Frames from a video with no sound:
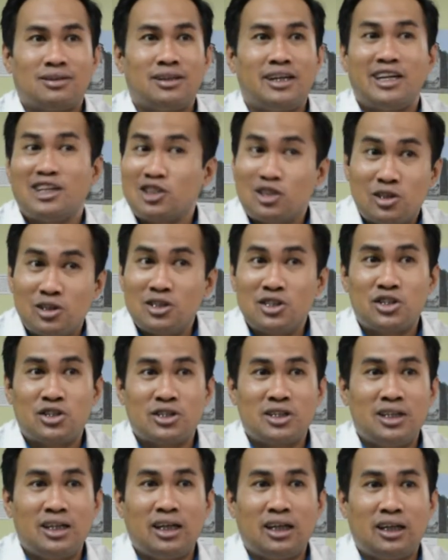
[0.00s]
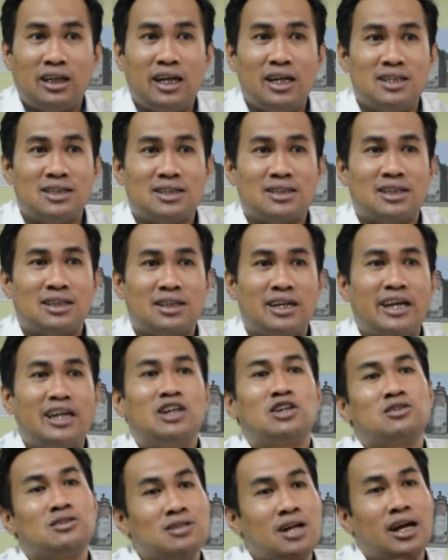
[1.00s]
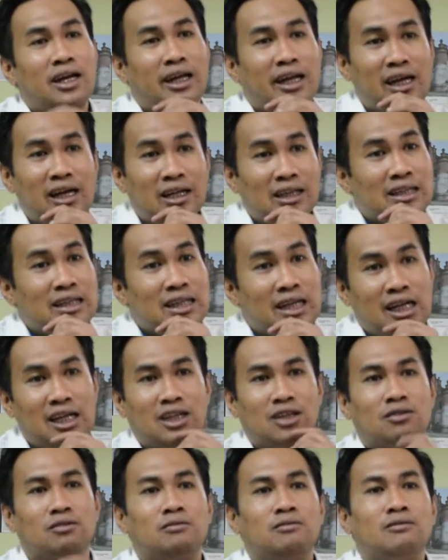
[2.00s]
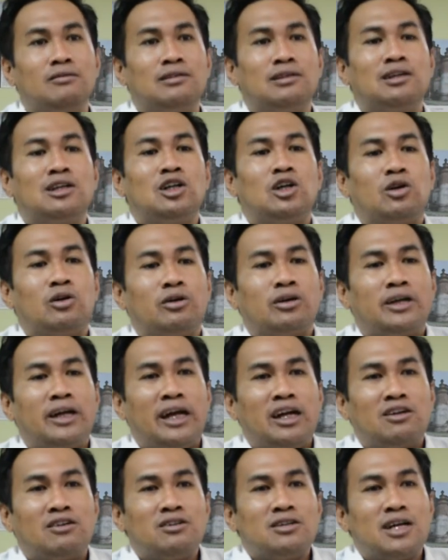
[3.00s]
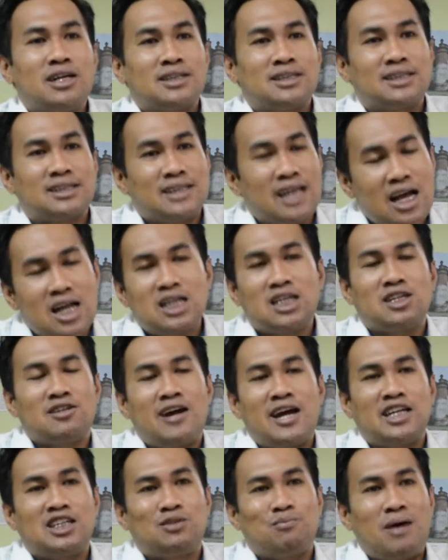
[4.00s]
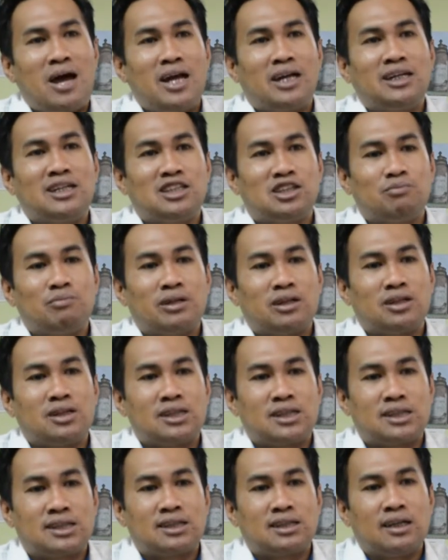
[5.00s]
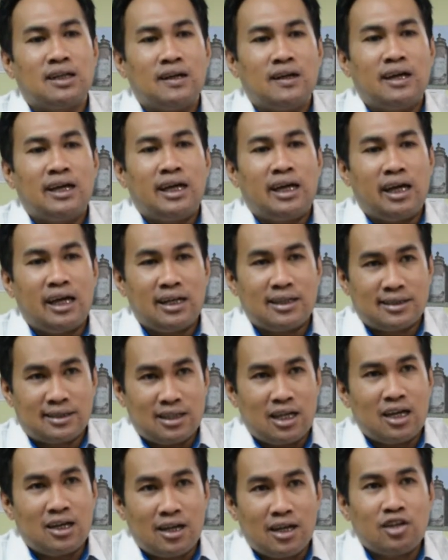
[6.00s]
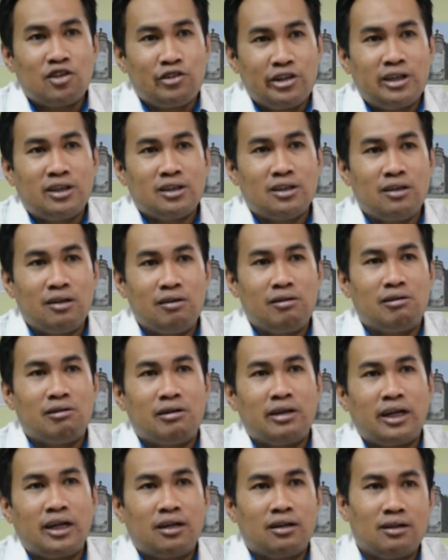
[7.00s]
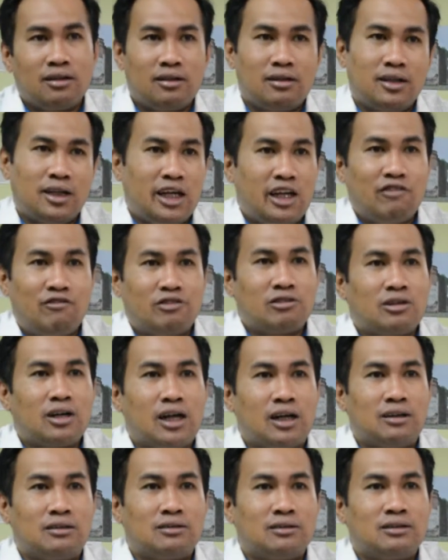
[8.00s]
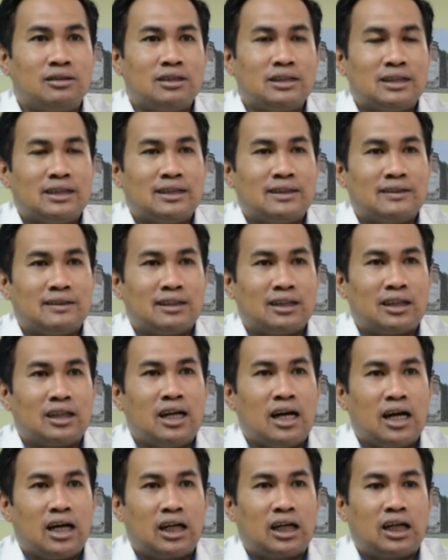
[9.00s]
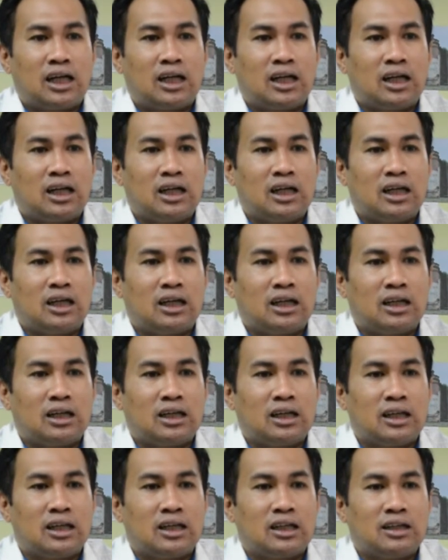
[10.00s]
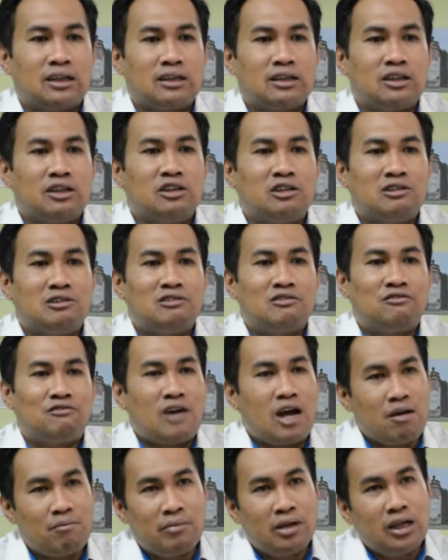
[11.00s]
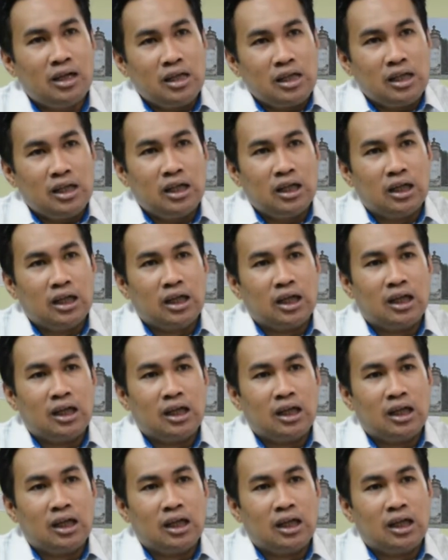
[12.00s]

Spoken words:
Their culture dictates that they could not alienate or they could not sell the rice paddies because it's an unwritten law in Ifugao that no family